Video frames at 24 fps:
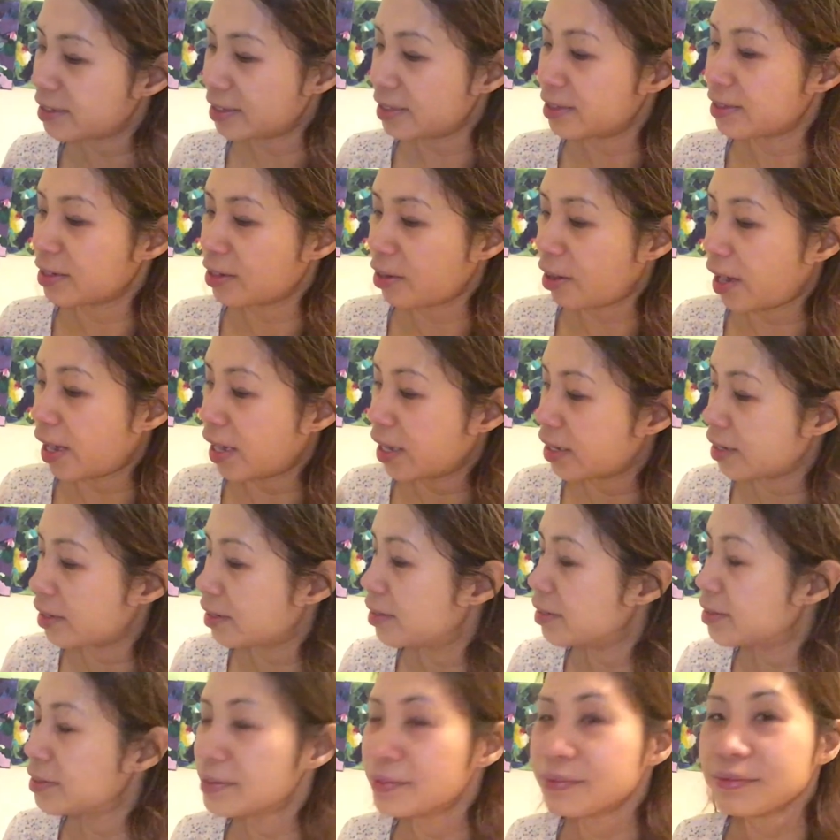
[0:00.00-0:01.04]
crying.
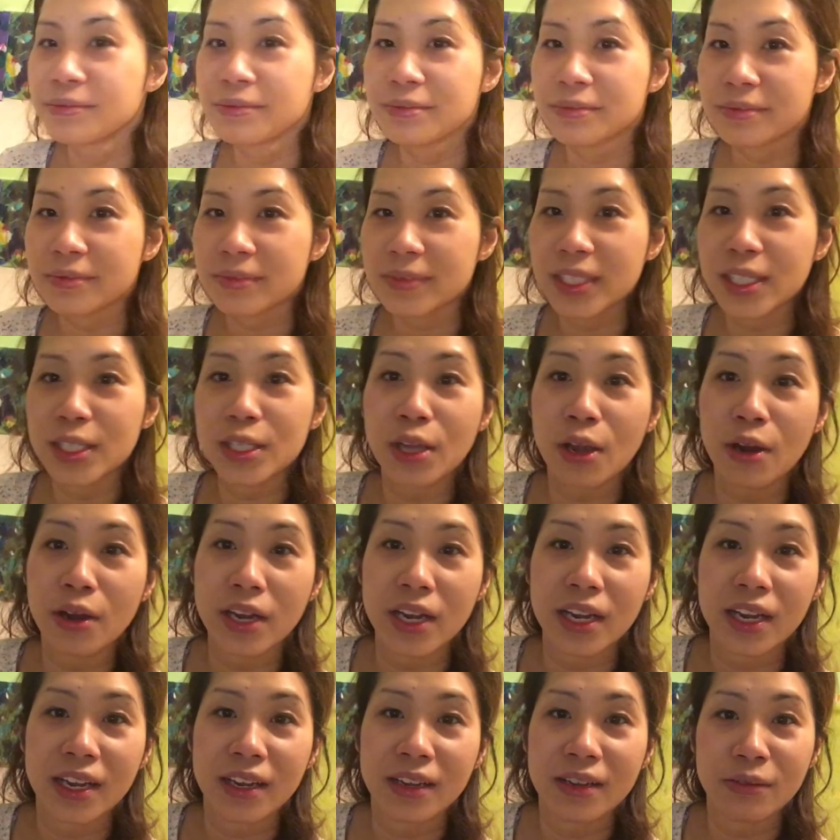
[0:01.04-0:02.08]

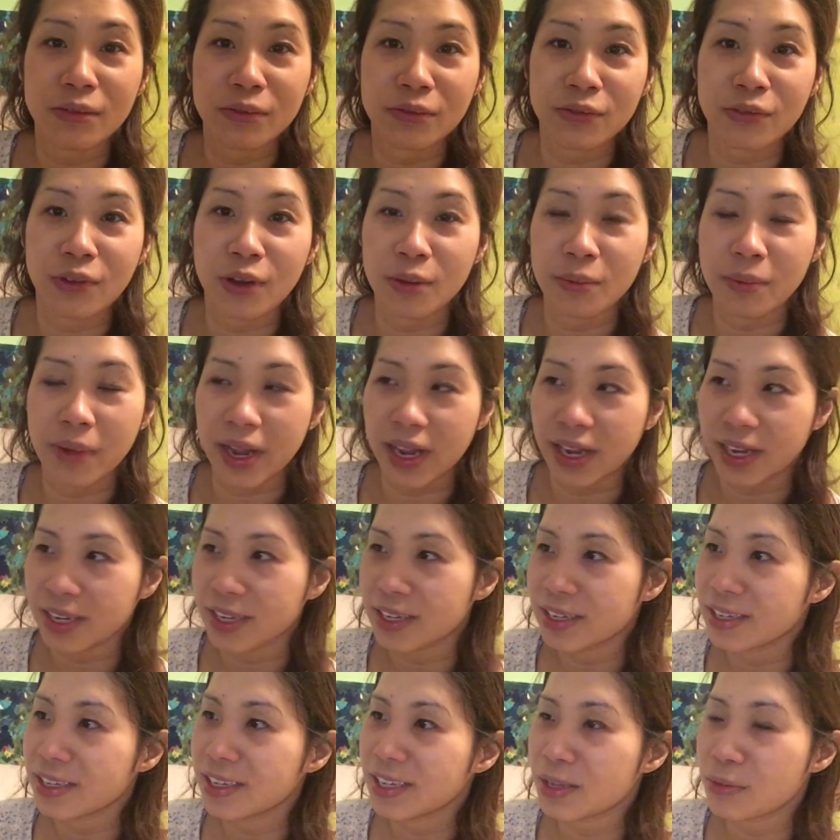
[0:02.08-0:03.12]
Sorry for my
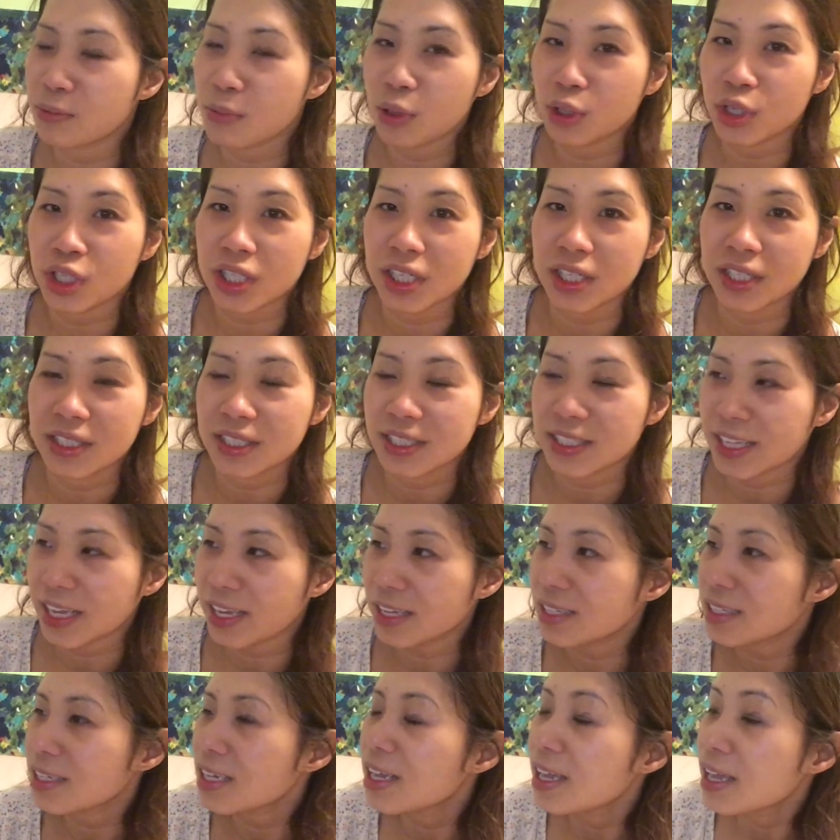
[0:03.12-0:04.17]
emotional
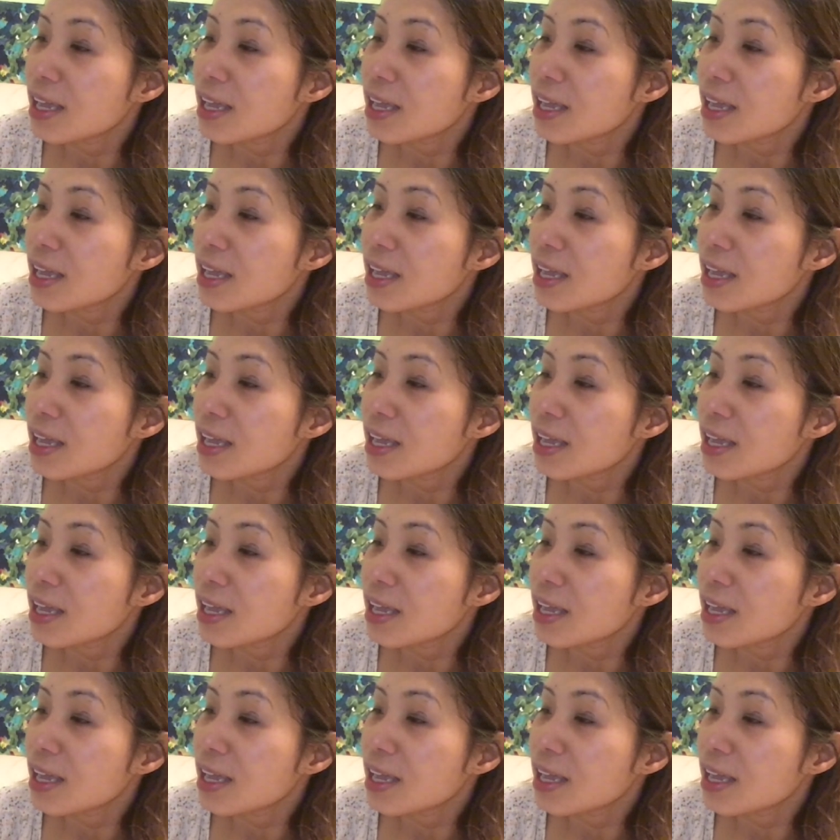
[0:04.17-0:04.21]
state.